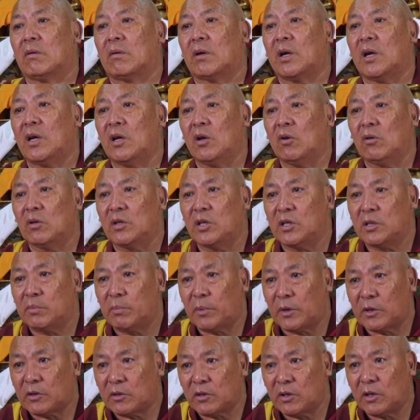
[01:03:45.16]
right now this
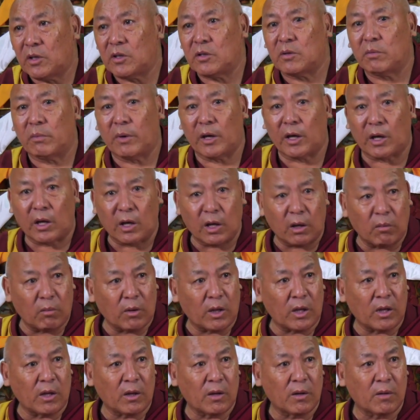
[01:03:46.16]
person is my
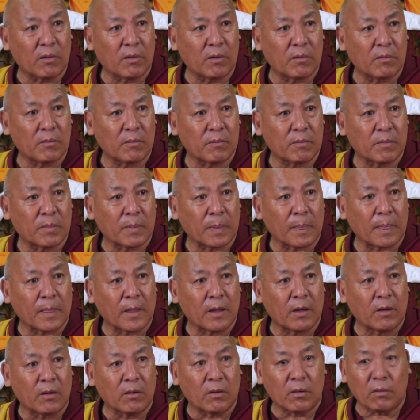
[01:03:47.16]
enemy.
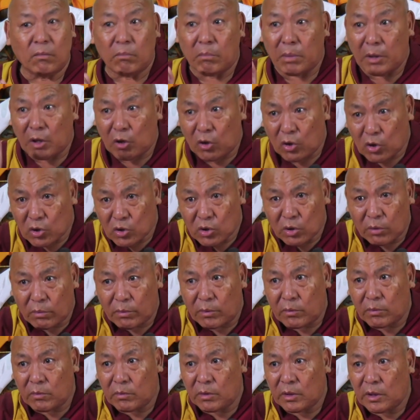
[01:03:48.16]
Because
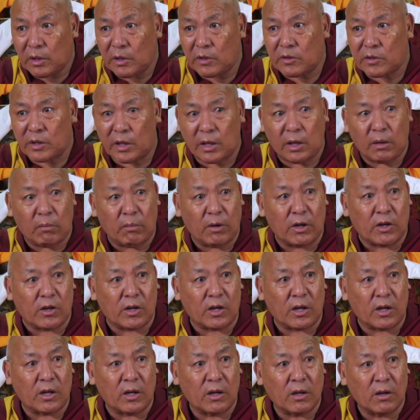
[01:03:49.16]
of his
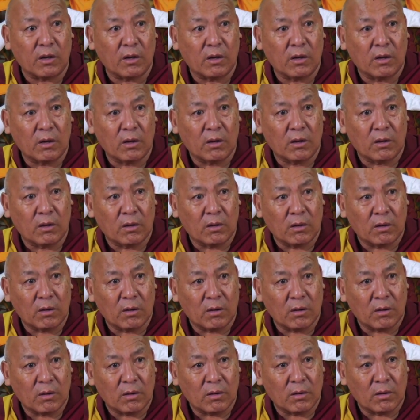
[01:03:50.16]
enmity,
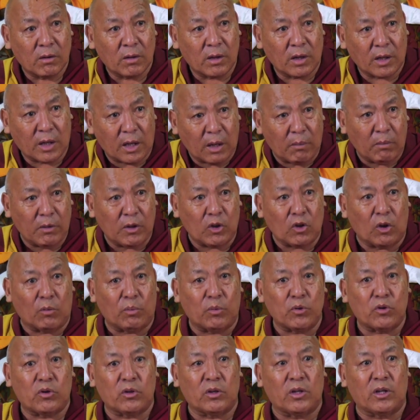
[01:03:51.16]
he gave me the
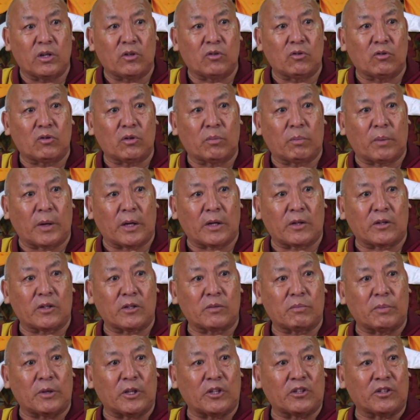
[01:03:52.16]
opportunity to
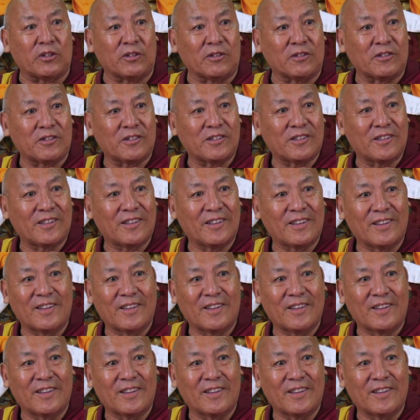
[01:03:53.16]
practice patience.